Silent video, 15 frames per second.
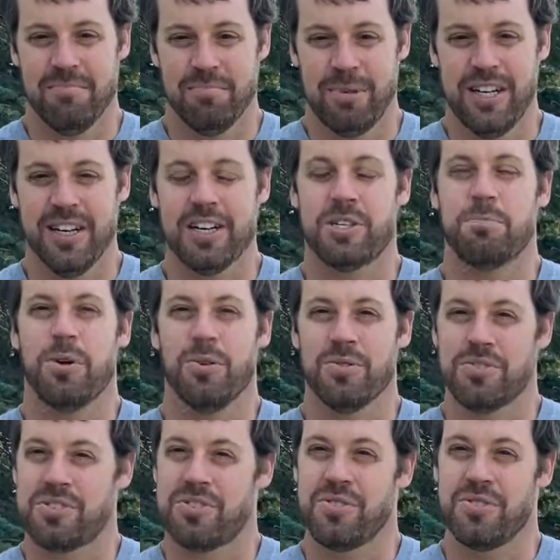be
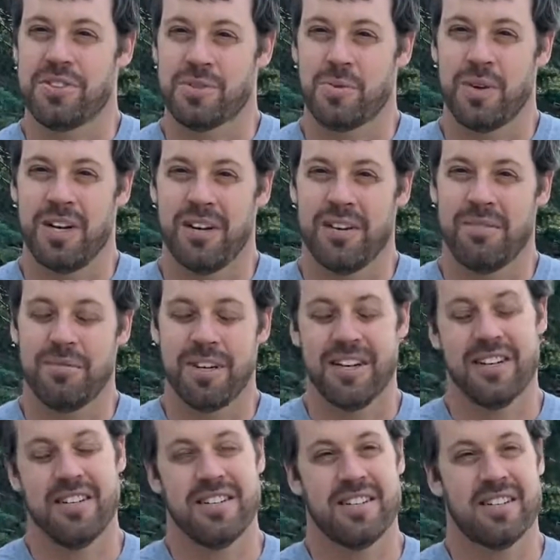exposed to as well,
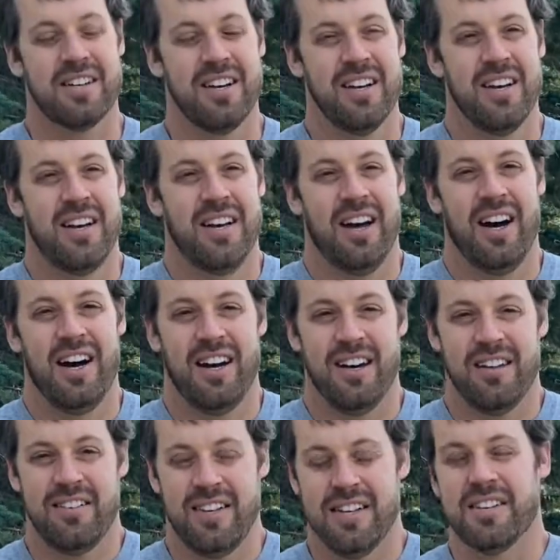because
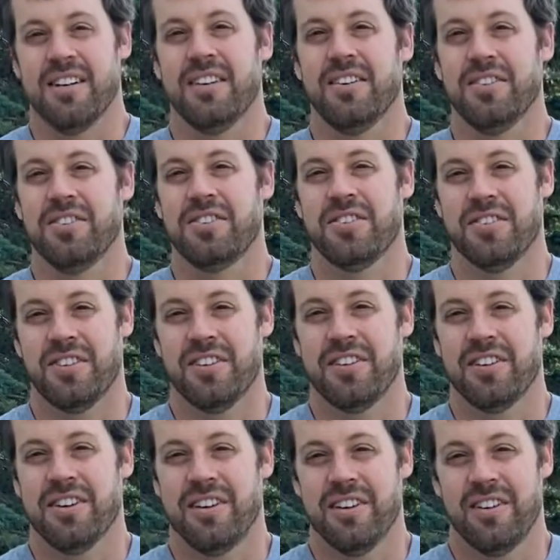as I alluded to
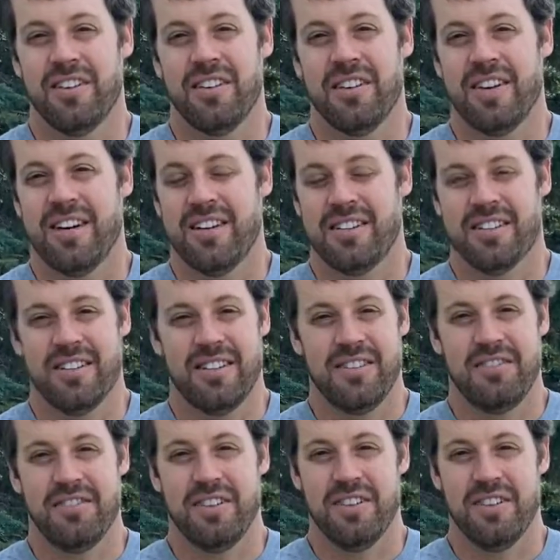earlier, that